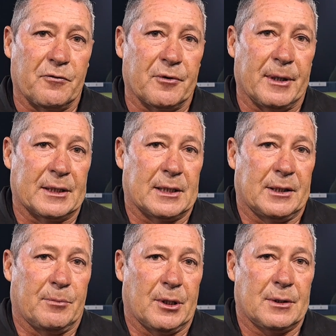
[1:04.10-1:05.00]
more from
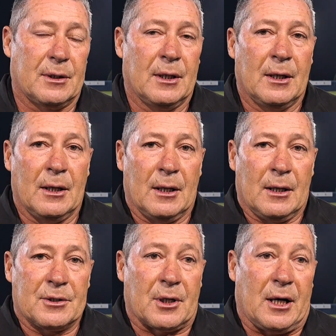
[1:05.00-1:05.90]
outside the box.
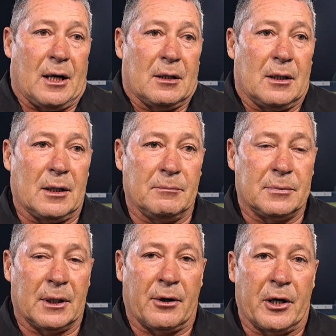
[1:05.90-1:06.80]
So yeah, um,
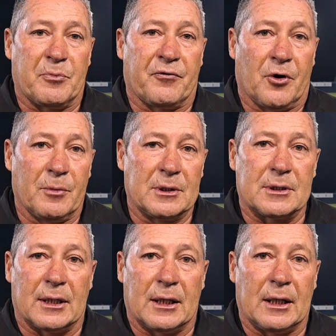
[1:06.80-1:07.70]
a great
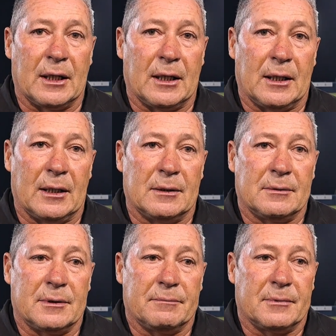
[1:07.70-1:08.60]
performance. Uh,
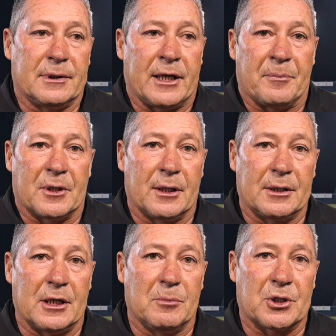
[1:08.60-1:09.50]
depth in
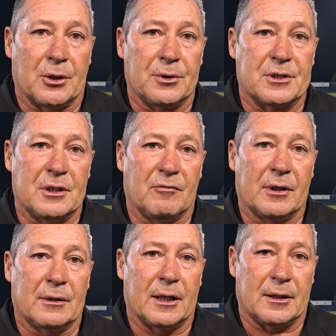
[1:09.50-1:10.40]
the team showed this
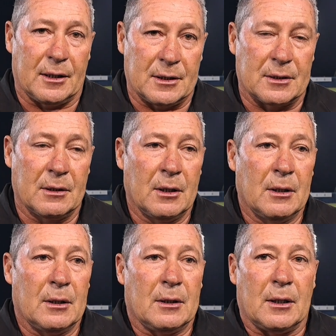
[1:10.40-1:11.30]
evening that there is
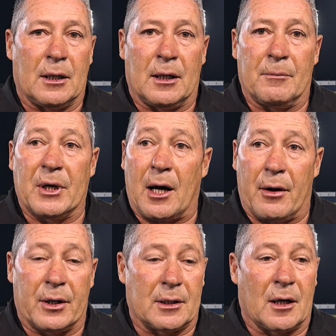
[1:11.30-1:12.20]
um, the
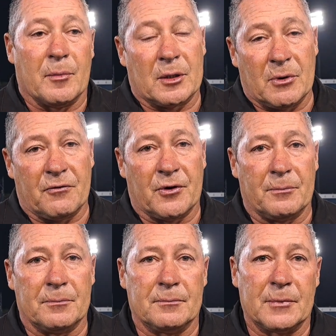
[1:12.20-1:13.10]
character commitment
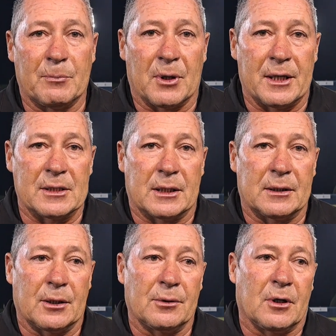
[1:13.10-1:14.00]
from the players that
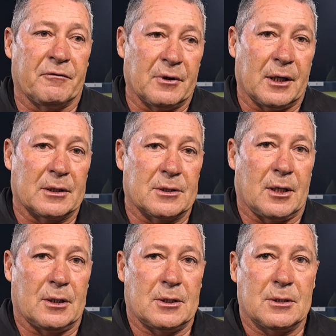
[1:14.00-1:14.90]
don't often get
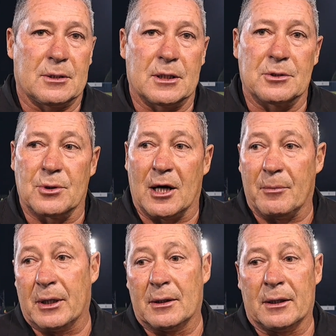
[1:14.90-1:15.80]
starts just to
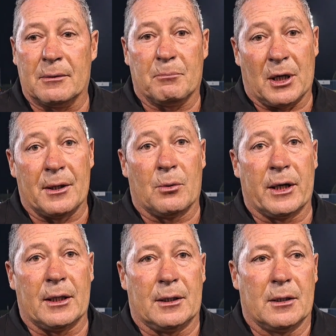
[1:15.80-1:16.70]
come in and play the
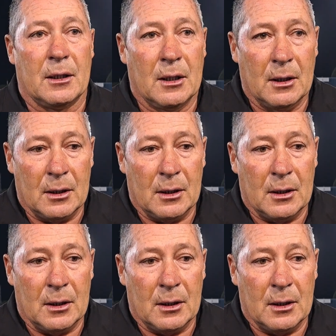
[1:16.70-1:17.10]
way they did.